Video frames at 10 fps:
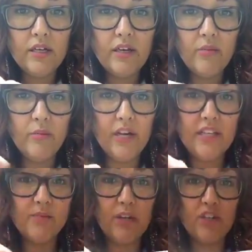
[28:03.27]
but
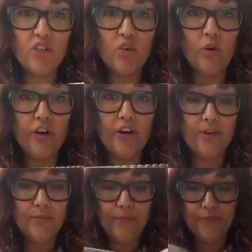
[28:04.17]
it's much
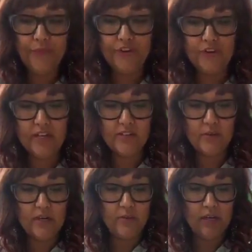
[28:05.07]
shorter. So that's
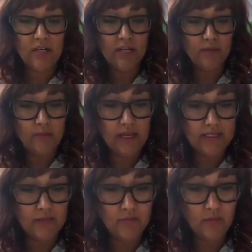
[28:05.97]
one I'm going to make
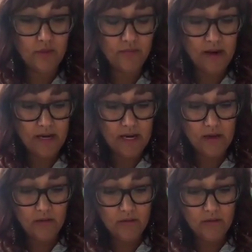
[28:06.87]
something with right now.